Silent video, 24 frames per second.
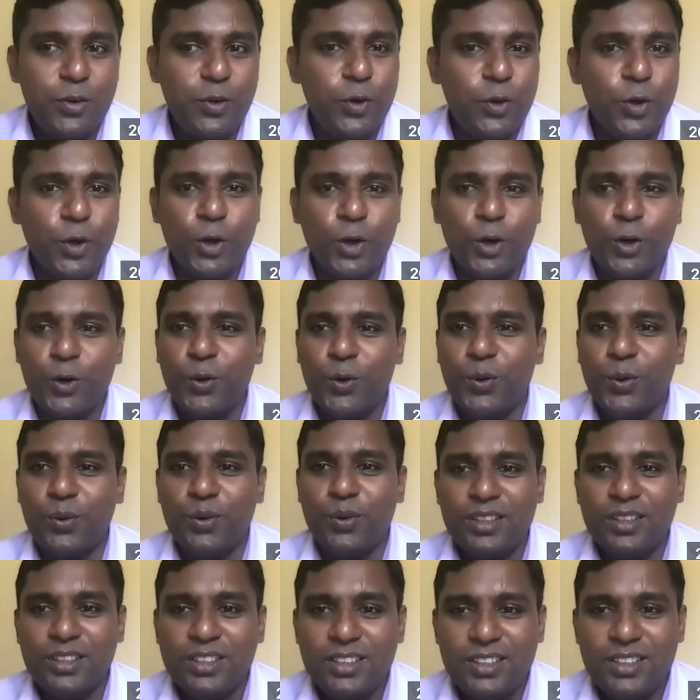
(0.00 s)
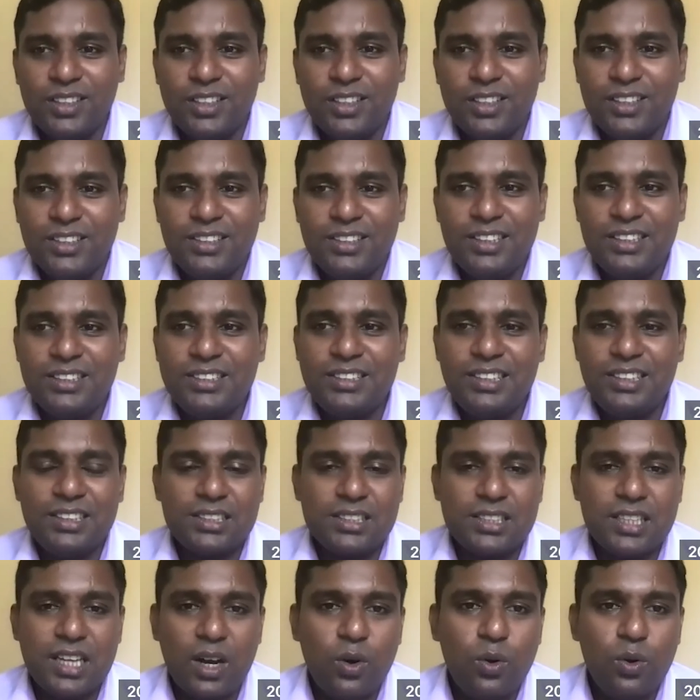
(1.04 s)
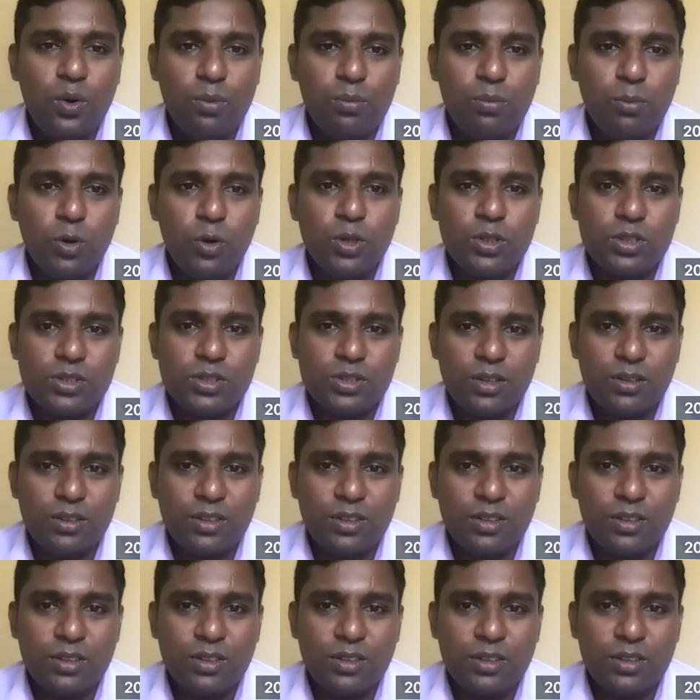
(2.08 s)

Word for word: No. This is how reduce,